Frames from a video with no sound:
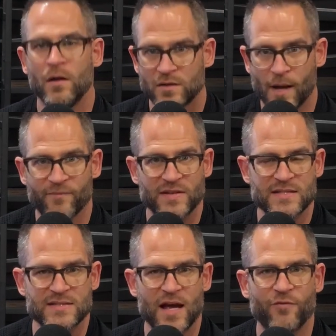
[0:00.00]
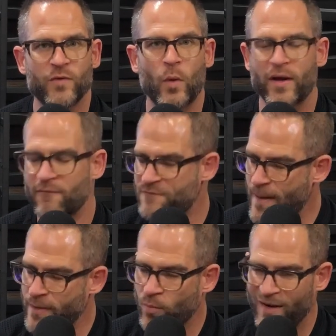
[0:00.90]
Come visit South Florida.
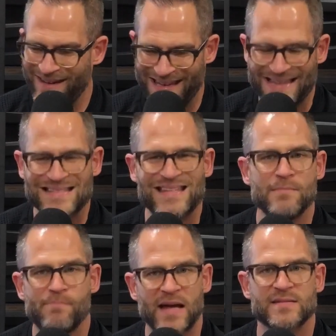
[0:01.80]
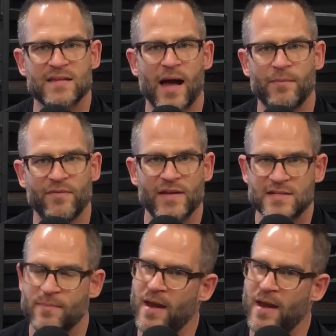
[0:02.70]
February is the best time to visit,